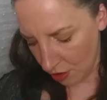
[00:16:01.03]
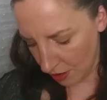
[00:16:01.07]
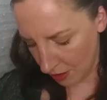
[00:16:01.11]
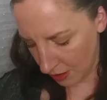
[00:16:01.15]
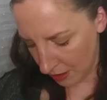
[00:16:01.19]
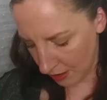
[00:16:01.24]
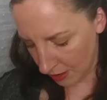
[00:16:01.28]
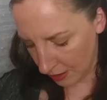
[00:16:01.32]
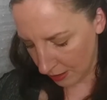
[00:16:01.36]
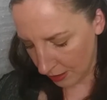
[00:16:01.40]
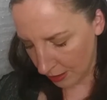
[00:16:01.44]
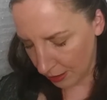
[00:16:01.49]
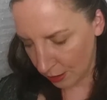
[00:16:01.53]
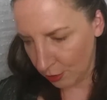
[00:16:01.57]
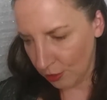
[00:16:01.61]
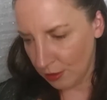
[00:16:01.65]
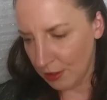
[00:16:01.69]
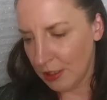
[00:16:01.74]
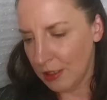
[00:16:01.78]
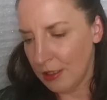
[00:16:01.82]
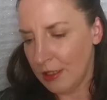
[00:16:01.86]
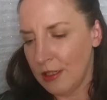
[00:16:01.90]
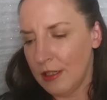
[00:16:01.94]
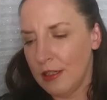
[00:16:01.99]
on this.
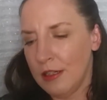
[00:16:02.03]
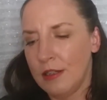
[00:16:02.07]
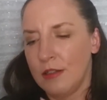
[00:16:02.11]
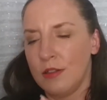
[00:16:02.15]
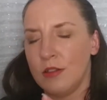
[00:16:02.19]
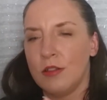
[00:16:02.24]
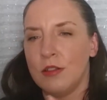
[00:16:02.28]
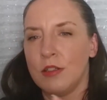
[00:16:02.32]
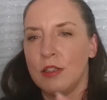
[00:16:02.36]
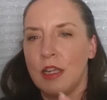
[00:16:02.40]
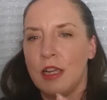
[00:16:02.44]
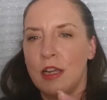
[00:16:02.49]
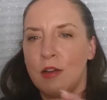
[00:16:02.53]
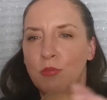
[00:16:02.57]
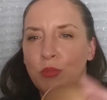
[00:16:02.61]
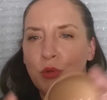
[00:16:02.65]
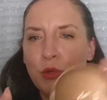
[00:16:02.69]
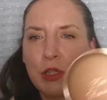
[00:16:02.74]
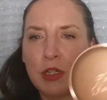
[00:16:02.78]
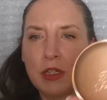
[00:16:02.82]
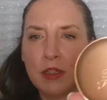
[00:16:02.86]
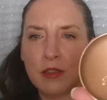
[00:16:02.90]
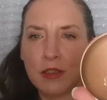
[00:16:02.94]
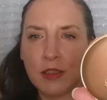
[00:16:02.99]
Look how
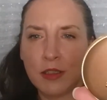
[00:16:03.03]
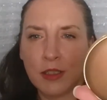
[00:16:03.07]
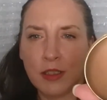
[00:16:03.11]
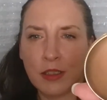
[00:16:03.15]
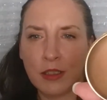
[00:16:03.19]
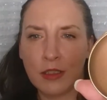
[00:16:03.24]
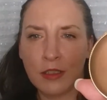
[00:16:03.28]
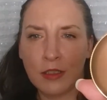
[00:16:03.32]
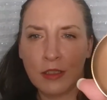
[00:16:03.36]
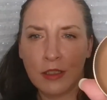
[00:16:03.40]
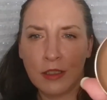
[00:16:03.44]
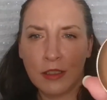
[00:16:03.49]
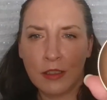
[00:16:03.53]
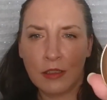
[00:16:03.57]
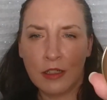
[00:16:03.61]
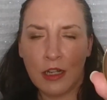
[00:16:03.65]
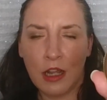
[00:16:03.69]
pretty this is.